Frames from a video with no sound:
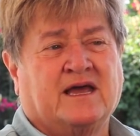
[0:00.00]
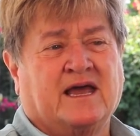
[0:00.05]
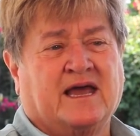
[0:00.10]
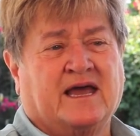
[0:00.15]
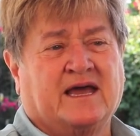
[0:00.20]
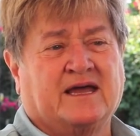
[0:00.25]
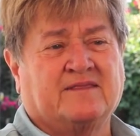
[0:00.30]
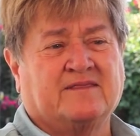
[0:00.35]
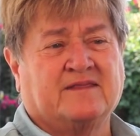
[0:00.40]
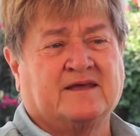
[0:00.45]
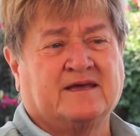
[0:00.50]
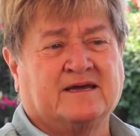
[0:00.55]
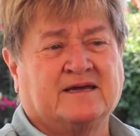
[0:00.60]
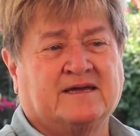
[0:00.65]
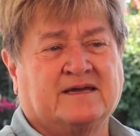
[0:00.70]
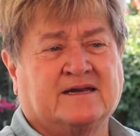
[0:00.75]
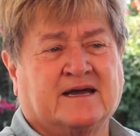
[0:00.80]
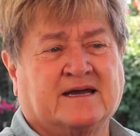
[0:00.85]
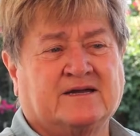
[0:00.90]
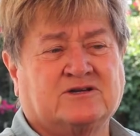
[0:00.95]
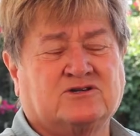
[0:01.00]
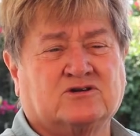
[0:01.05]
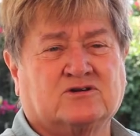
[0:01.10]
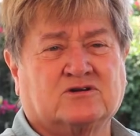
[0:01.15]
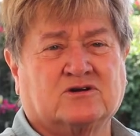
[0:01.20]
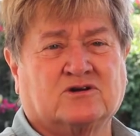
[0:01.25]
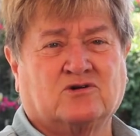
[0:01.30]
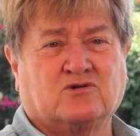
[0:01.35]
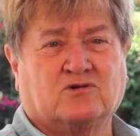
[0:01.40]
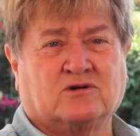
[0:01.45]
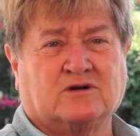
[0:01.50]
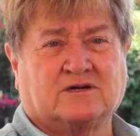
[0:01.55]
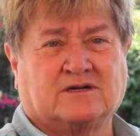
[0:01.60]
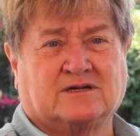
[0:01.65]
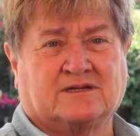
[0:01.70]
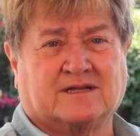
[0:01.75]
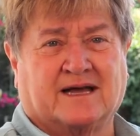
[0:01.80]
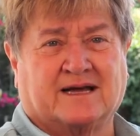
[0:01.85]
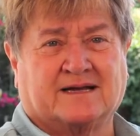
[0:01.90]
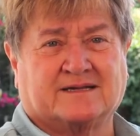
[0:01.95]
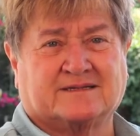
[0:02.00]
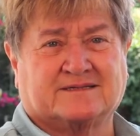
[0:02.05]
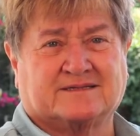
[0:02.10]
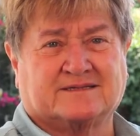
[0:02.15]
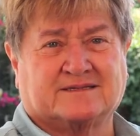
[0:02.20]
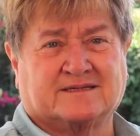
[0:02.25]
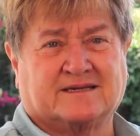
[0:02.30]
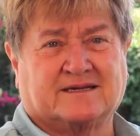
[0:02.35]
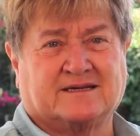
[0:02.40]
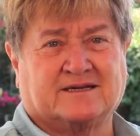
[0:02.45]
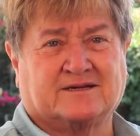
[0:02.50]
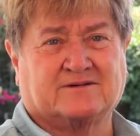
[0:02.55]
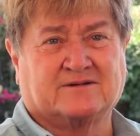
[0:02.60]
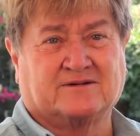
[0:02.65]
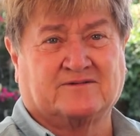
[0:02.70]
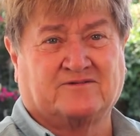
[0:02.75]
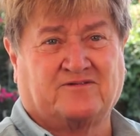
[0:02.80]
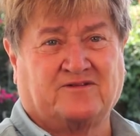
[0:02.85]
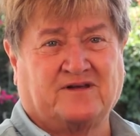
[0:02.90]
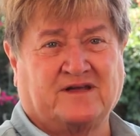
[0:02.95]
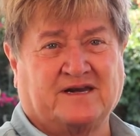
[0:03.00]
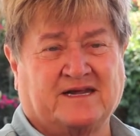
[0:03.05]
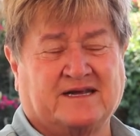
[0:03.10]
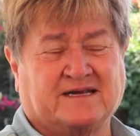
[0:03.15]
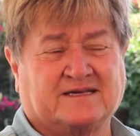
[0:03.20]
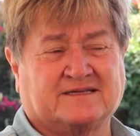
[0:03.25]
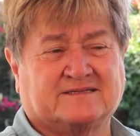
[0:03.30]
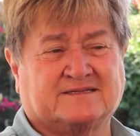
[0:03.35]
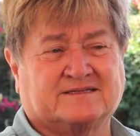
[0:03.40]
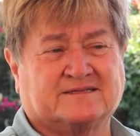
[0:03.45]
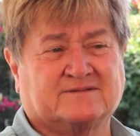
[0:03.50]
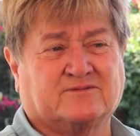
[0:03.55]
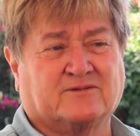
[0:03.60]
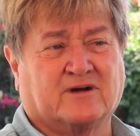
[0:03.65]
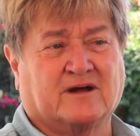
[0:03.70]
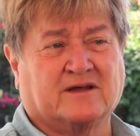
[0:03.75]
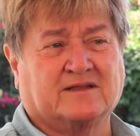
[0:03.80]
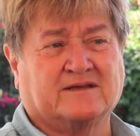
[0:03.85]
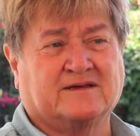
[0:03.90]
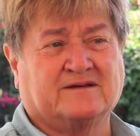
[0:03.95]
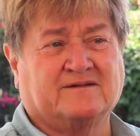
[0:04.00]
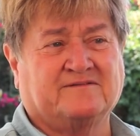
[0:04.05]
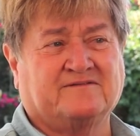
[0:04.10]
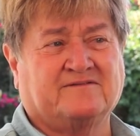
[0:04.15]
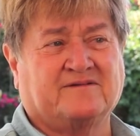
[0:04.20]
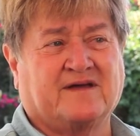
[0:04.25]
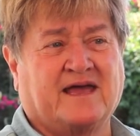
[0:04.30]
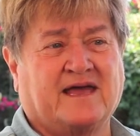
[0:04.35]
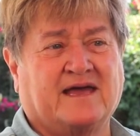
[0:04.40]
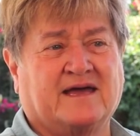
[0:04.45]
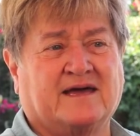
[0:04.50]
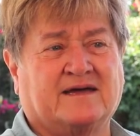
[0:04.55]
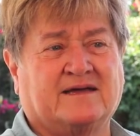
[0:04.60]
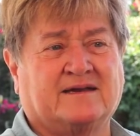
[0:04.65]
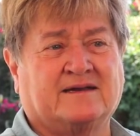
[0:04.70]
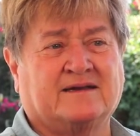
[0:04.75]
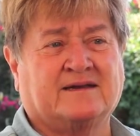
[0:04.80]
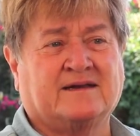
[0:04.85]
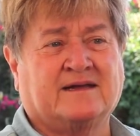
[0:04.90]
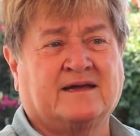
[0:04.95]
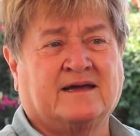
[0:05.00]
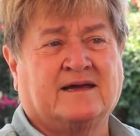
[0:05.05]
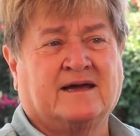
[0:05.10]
And then I took a gourd class here in Phoenix, where I live, and